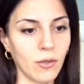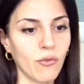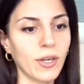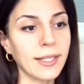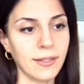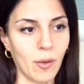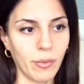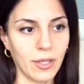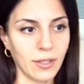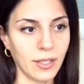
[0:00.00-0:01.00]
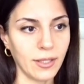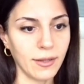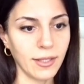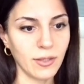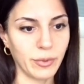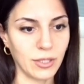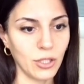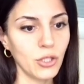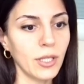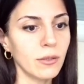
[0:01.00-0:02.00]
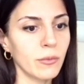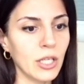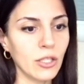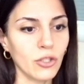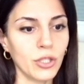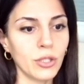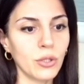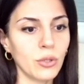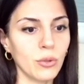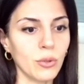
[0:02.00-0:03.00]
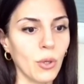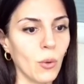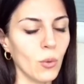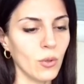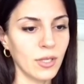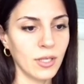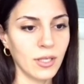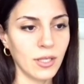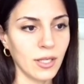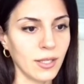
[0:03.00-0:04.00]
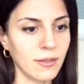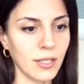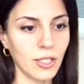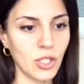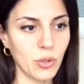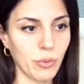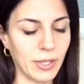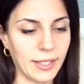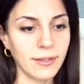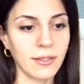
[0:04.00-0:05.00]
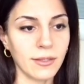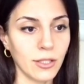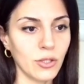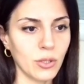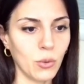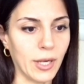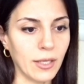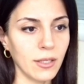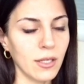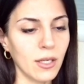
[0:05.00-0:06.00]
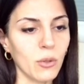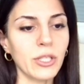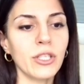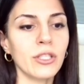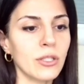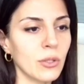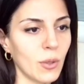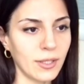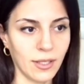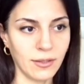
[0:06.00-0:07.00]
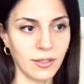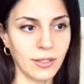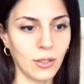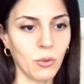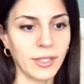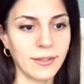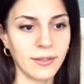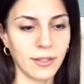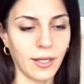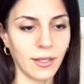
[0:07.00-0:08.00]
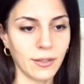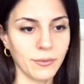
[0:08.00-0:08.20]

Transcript: For example, in this position, just to go in such place, in such square, which is not under the queen's attack.